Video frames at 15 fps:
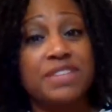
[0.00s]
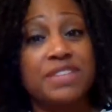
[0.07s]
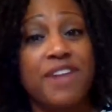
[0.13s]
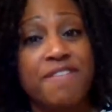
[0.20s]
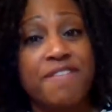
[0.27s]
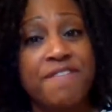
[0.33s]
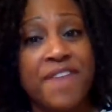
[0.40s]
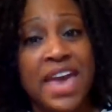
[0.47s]
of
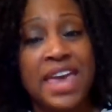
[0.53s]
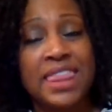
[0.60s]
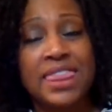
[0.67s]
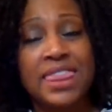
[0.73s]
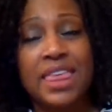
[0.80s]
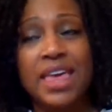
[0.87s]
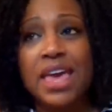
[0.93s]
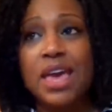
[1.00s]
our
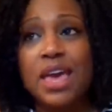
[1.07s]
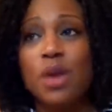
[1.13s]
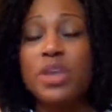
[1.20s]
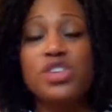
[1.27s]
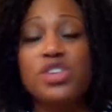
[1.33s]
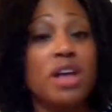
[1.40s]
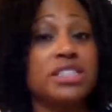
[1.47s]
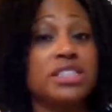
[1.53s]
faith.
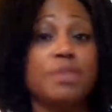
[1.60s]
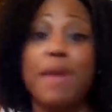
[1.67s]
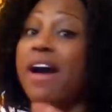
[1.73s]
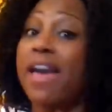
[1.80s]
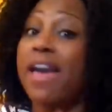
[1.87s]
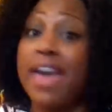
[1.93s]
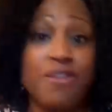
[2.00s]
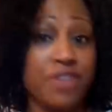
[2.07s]
We talked
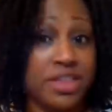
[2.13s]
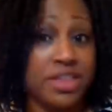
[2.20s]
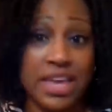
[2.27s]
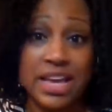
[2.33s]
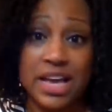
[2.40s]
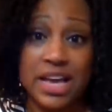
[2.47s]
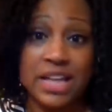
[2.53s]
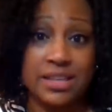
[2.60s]
about
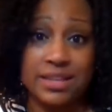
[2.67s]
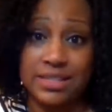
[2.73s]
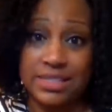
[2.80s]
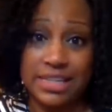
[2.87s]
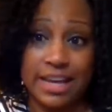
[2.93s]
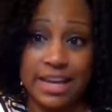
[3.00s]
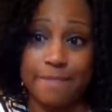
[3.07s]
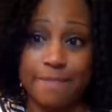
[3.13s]
everything under the
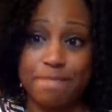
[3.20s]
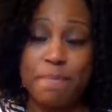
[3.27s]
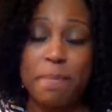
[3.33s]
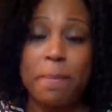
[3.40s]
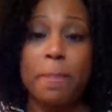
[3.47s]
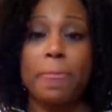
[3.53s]
sun.